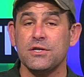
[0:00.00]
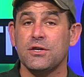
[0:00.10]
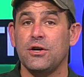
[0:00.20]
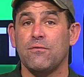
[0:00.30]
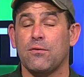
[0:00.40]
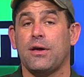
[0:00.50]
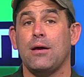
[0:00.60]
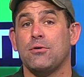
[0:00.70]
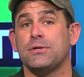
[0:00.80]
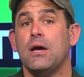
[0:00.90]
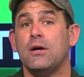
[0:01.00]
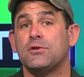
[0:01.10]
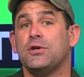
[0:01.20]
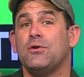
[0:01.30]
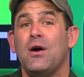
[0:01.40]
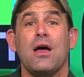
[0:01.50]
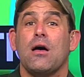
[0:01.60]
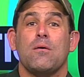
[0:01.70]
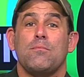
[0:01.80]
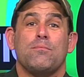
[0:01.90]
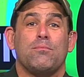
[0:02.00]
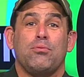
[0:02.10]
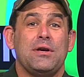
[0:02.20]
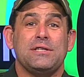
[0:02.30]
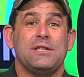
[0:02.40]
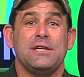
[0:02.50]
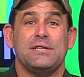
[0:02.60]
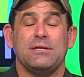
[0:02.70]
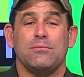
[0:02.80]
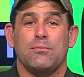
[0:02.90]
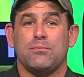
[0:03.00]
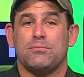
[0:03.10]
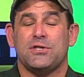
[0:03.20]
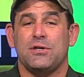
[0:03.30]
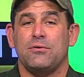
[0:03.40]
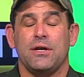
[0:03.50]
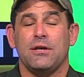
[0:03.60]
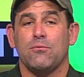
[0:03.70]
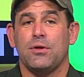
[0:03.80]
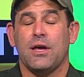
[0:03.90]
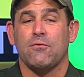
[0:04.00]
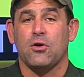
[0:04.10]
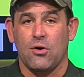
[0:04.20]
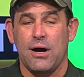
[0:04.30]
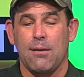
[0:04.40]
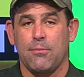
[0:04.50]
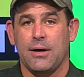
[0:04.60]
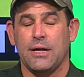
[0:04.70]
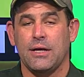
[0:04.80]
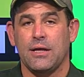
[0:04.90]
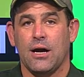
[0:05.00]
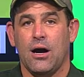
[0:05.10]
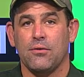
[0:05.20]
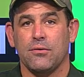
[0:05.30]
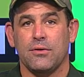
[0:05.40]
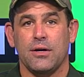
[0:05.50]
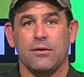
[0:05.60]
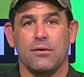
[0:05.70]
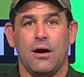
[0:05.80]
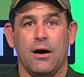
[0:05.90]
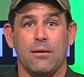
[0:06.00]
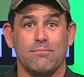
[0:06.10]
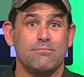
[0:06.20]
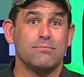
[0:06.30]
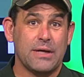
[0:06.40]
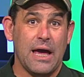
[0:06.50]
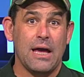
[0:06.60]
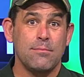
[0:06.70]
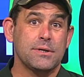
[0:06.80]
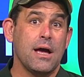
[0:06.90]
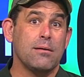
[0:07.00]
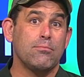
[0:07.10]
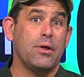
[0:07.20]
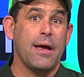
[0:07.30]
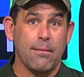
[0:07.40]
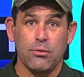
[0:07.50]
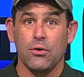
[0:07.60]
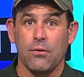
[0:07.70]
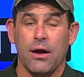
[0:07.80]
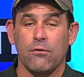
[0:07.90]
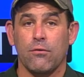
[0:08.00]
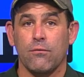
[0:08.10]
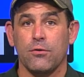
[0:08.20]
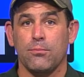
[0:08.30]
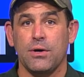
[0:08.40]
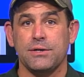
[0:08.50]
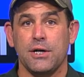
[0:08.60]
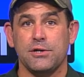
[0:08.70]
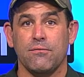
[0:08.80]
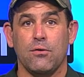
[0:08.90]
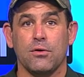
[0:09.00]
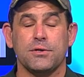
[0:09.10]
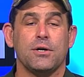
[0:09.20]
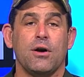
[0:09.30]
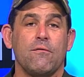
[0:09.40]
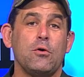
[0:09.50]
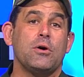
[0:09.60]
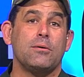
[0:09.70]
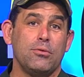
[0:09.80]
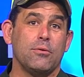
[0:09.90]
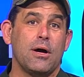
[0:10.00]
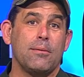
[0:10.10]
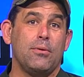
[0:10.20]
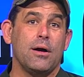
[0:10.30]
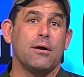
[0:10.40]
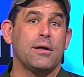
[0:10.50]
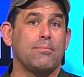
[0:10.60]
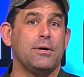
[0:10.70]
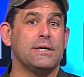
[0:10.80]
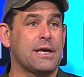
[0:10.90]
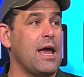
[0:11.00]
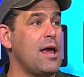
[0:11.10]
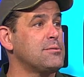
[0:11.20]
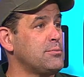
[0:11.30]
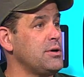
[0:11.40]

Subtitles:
is good for gamers. Two, Sony didn't really give a crap about anything other than games and playing Blu-rays for the PlayStation 4. So if you want a Blu-ray player that plays games, the